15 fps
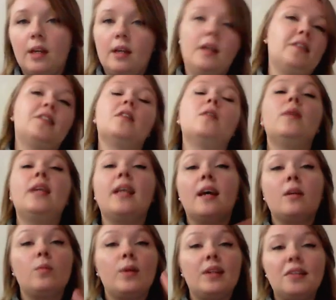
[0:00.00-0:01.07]
So
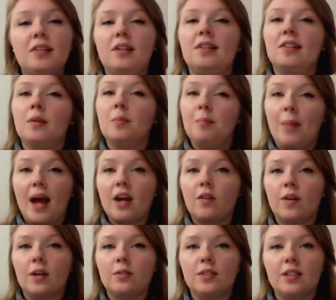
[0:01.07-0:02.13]
again, we see some
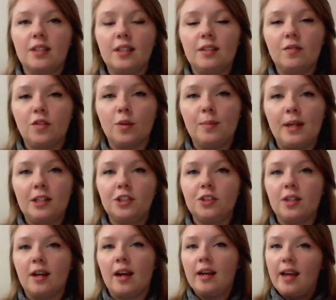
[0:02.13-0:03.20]
background information.
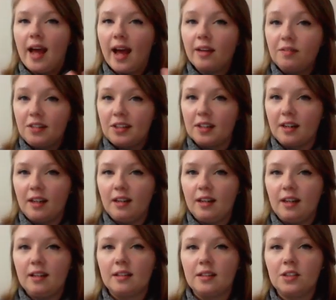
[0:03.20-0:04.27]
I have studied
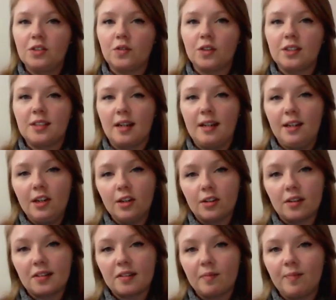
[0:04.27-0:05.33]
English for 10
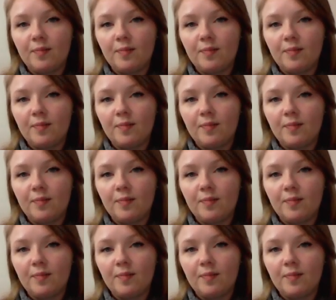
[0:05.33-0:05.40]
years.